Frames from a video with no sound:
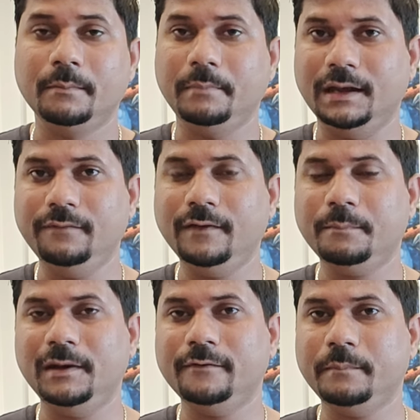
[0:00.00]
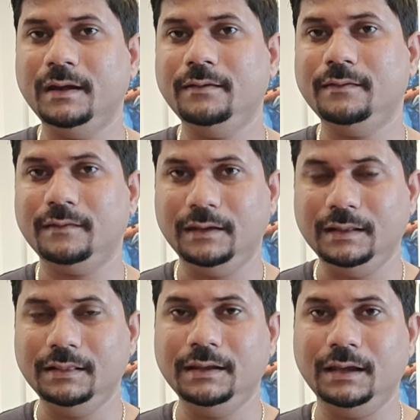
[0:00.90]
benefic placements
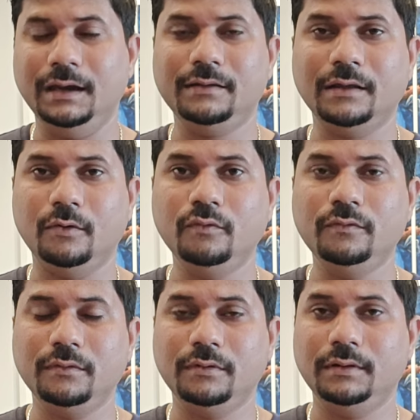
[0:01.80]
in the 8th house,